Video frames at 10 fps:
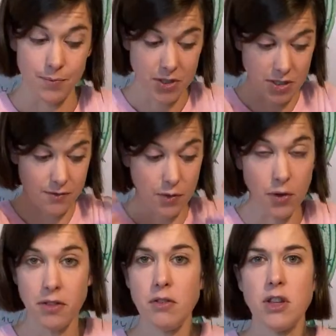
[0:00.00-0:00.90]
just fall
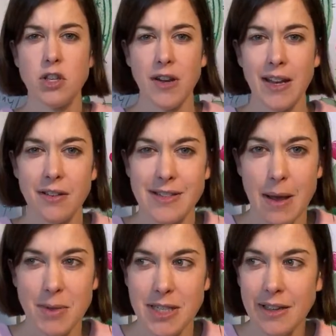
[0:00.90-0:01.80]
through the tree and not
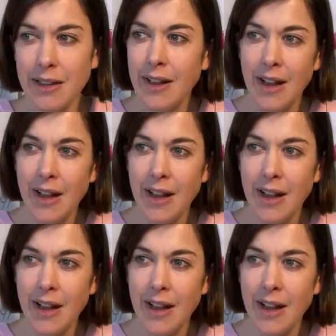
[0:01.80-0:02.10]
damage it.